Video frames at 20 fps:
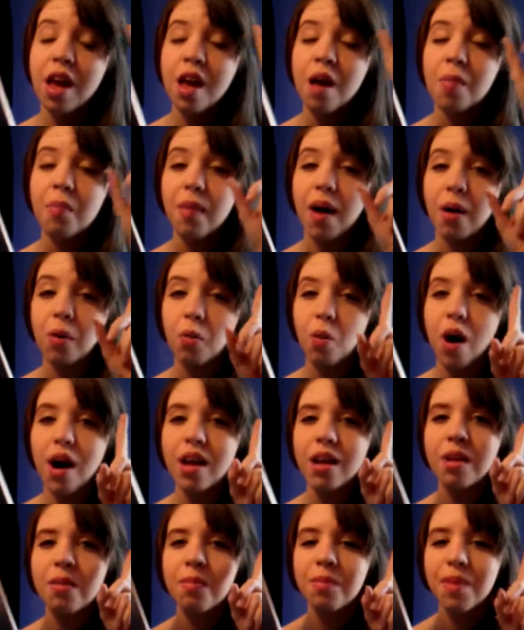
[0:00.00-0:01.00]
My
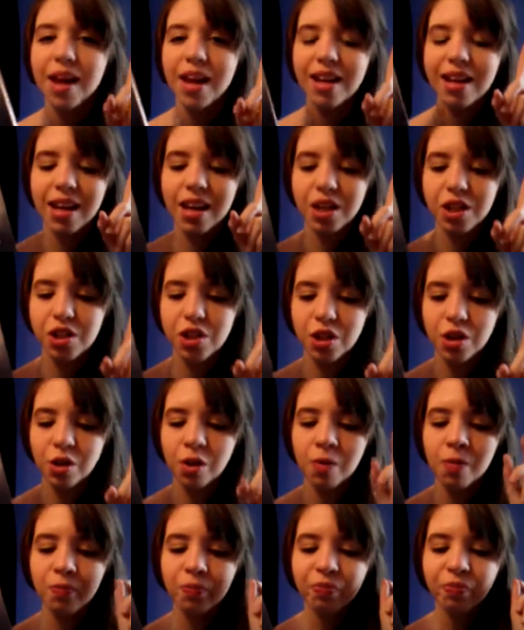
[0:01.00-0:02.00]
one main issue,
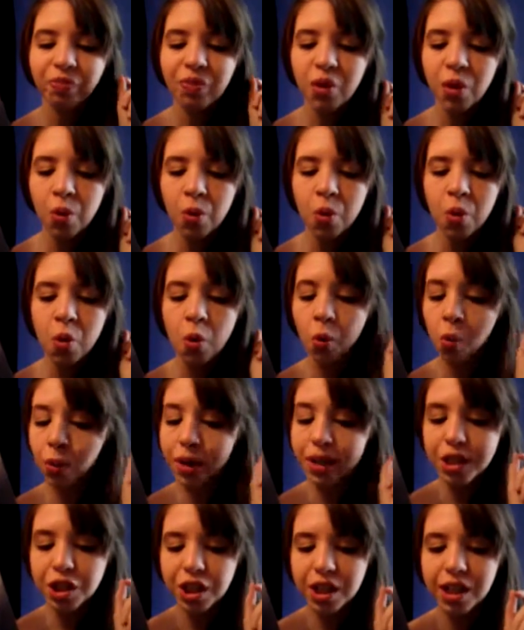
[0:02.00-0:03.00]

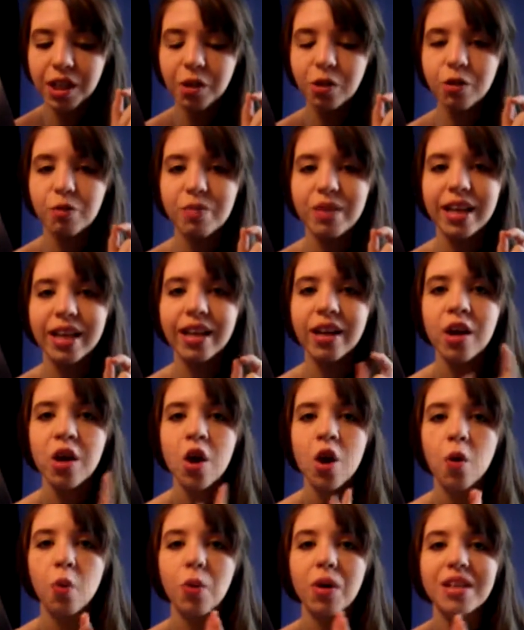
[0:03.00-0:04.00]
which killed me,
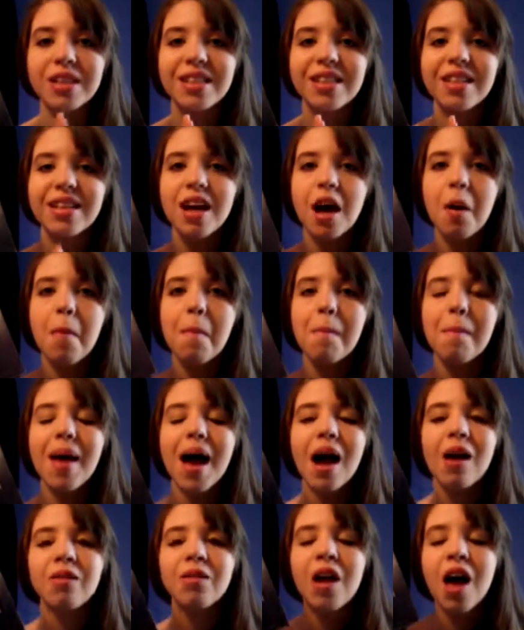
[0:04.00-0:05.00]
was the
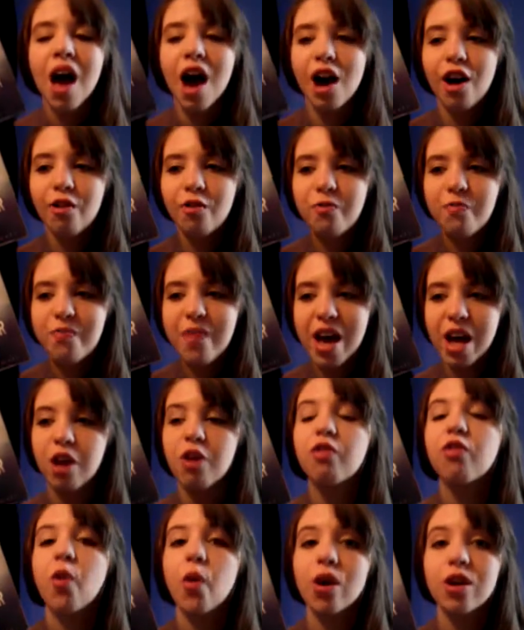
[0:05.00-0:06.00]
amount of
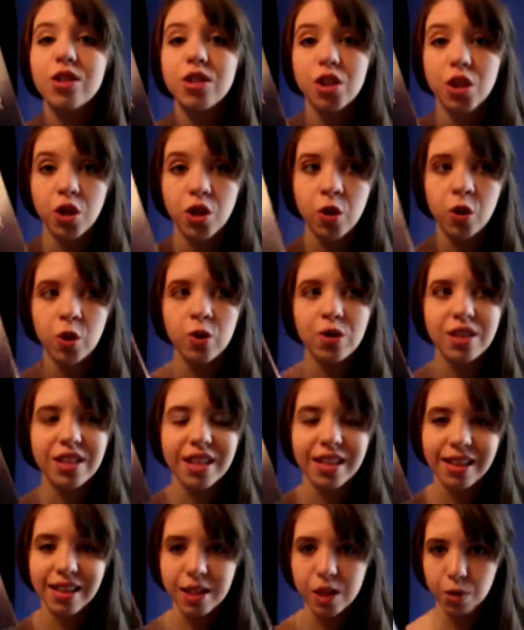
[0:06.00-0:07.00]
metaphors used in
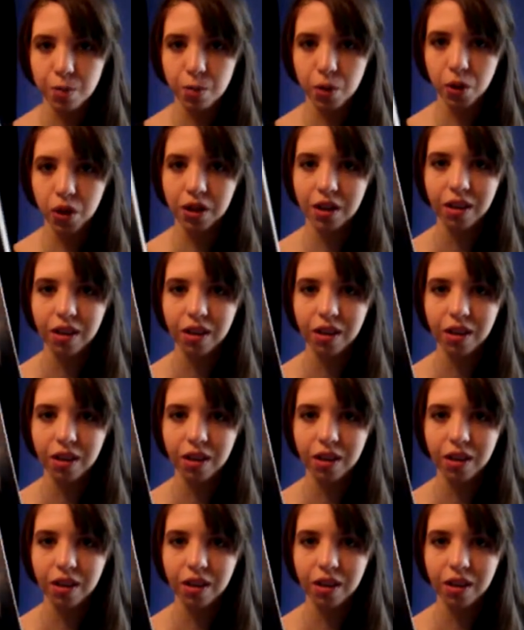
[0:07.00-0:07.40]
this book.